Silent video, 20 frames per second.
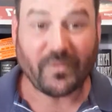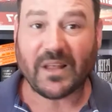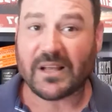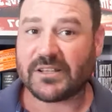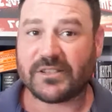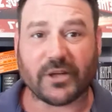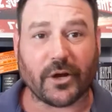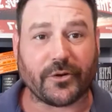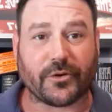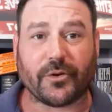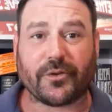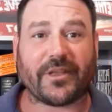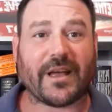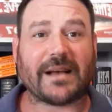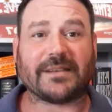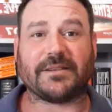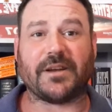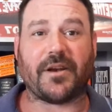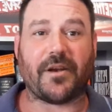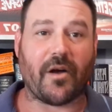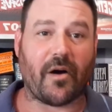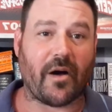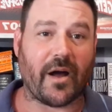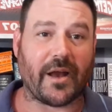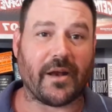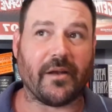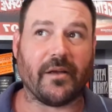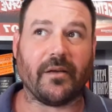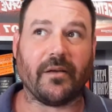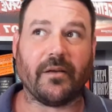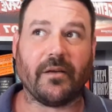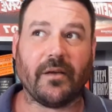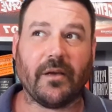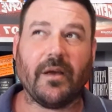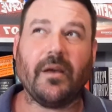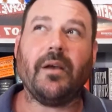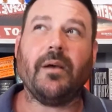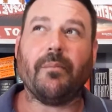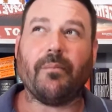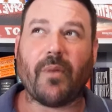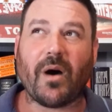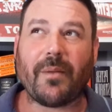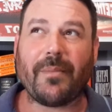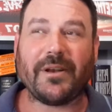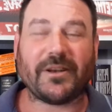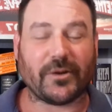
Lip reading: So 2009. Might have been